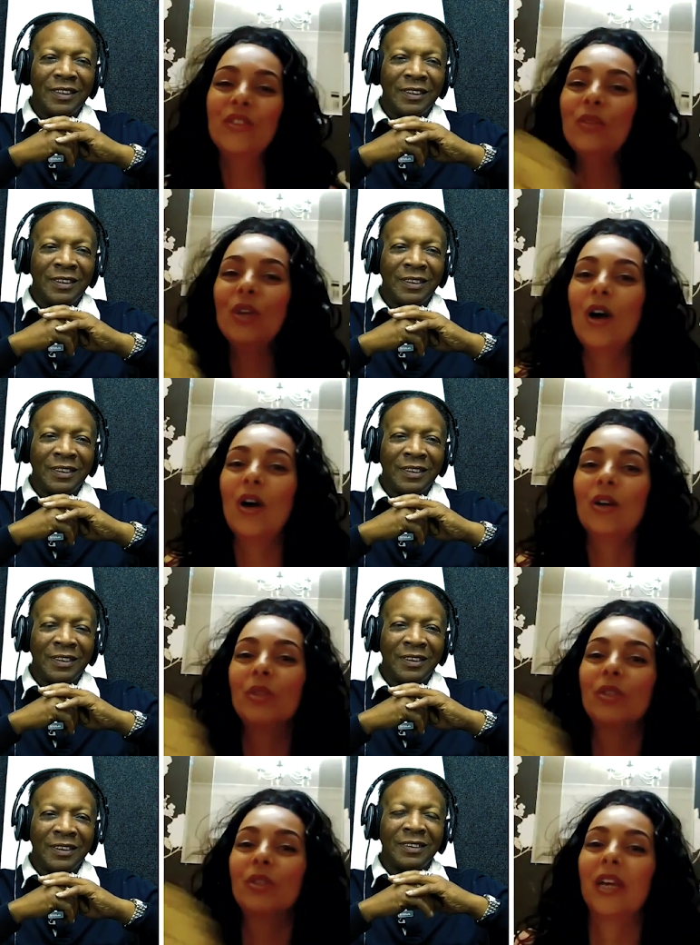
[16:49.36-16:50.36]
Speaker 1: Not too
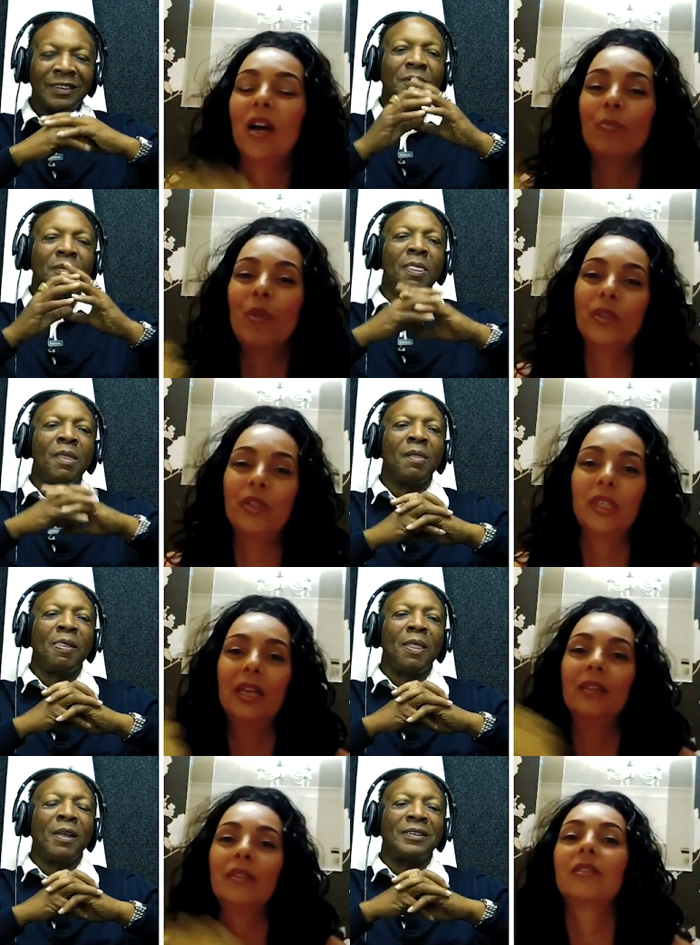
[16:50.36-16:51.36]
long because I got bored
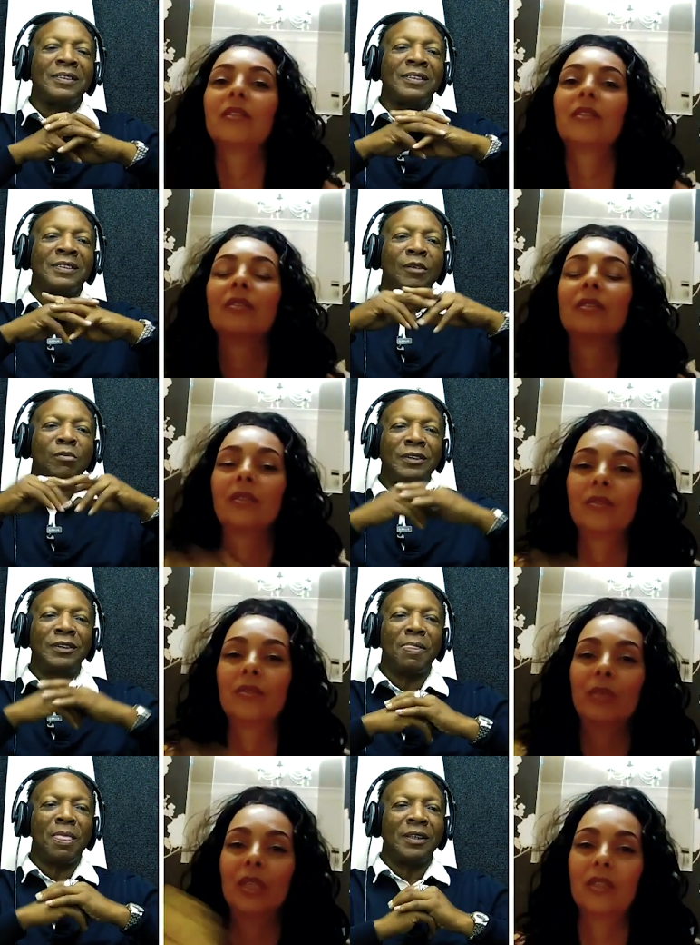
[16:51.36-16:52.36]
in the end. You
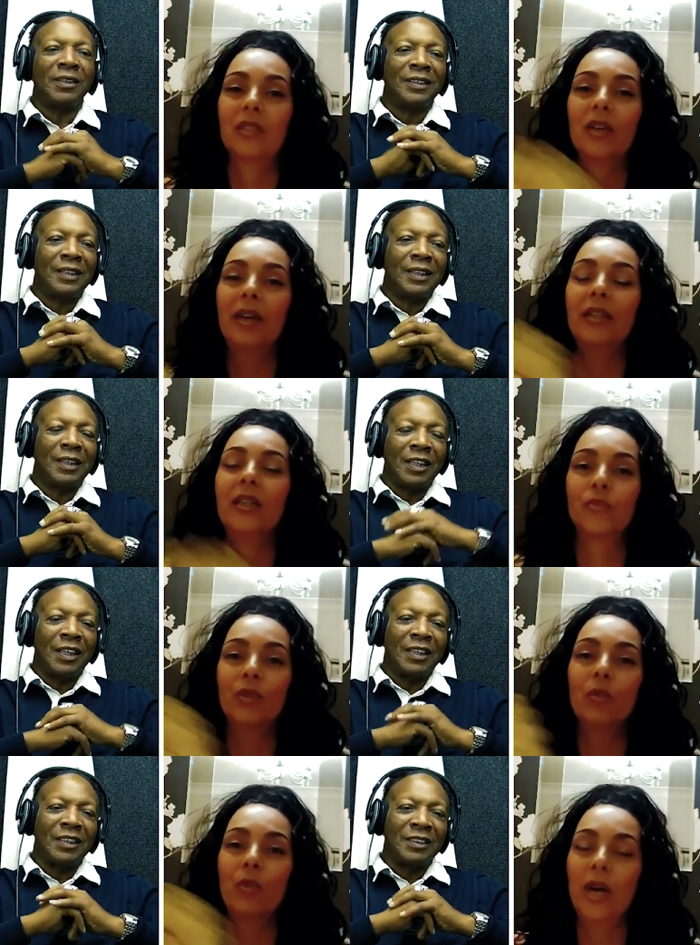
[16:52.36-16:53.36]
bet. But uh, I did
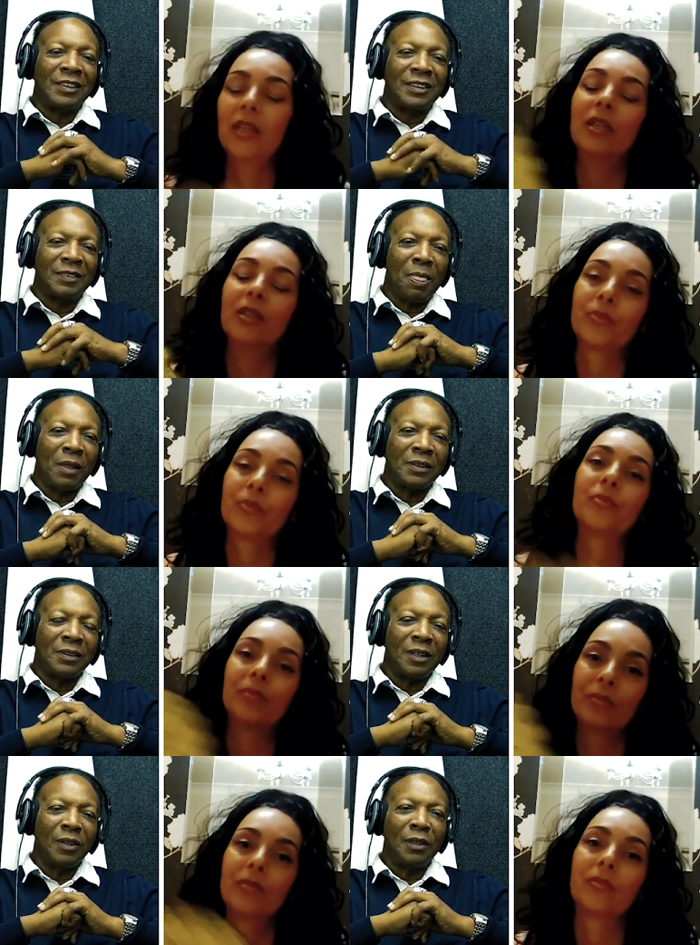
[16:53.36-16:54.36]
it for a while.
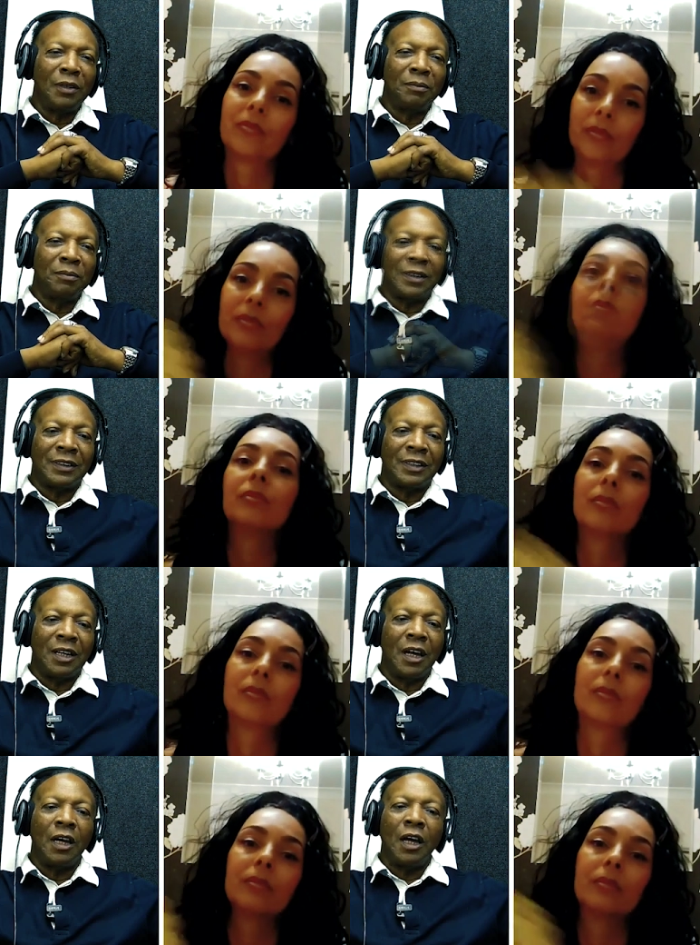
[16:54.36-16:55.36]
Speaker 2: Okay.
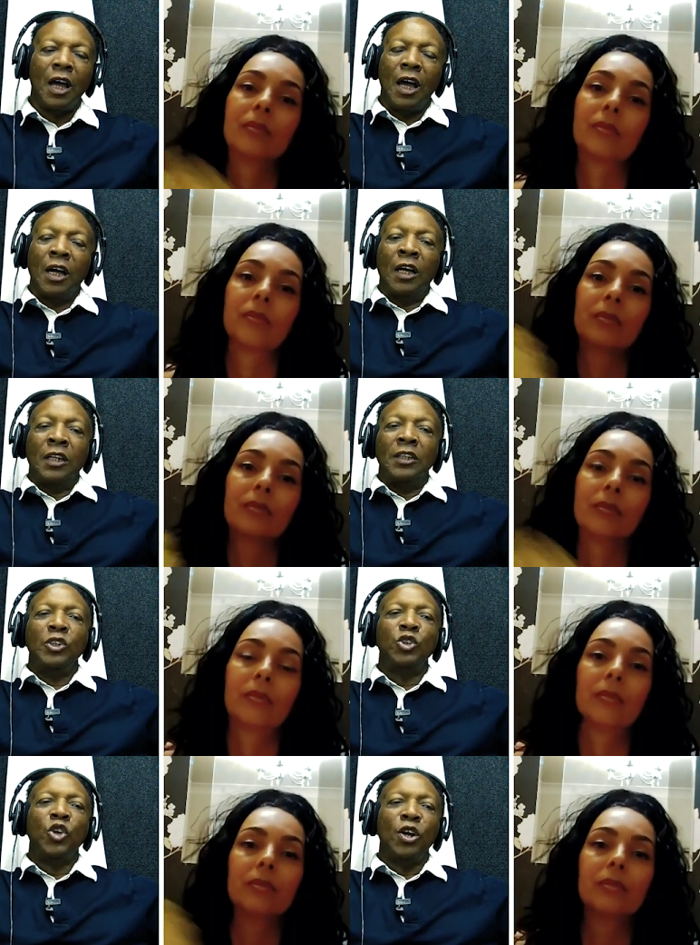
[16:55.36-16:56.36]
Yeah.
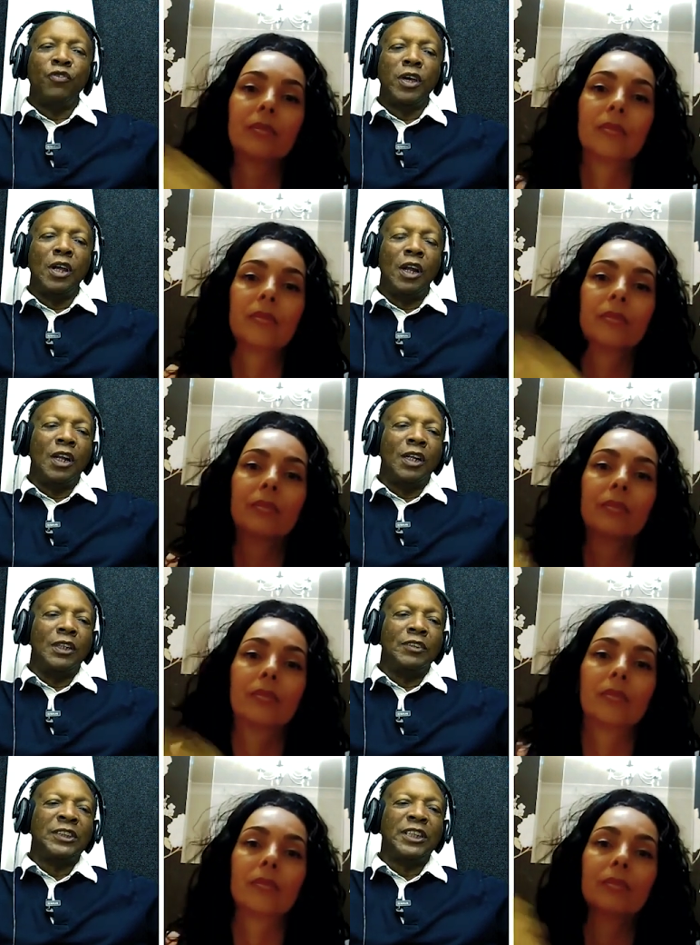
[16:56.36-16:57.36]
Didn't you sort of feel
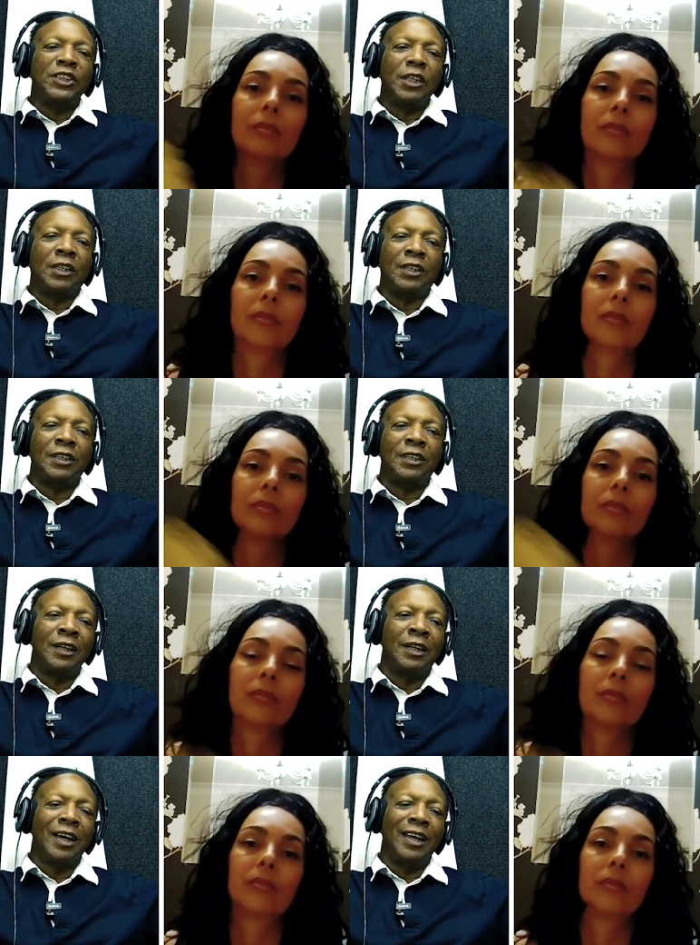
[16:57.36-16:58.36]
seasick
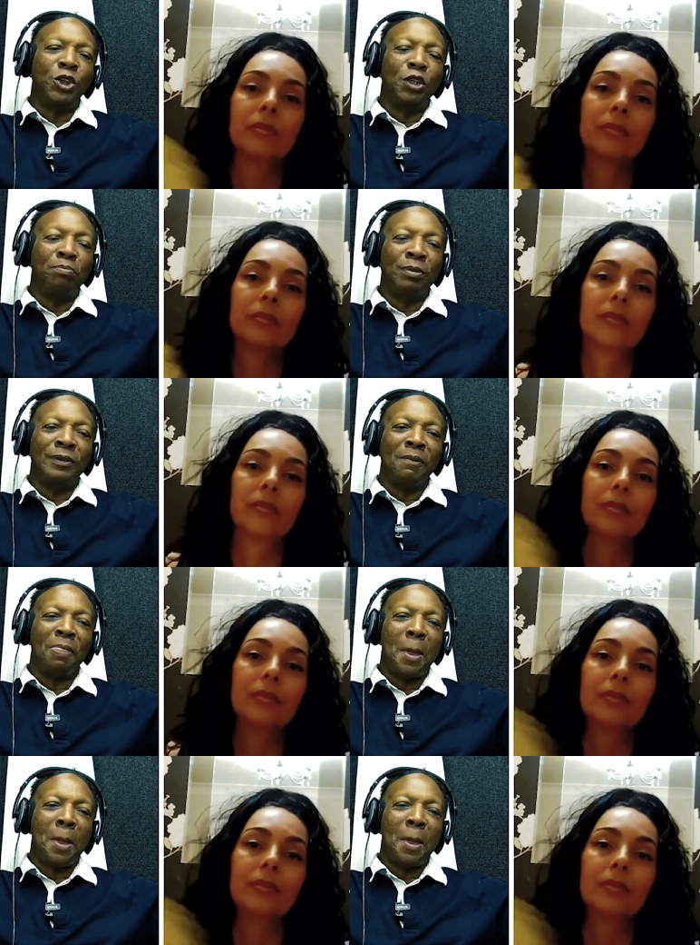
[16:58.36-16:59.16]
on the ship?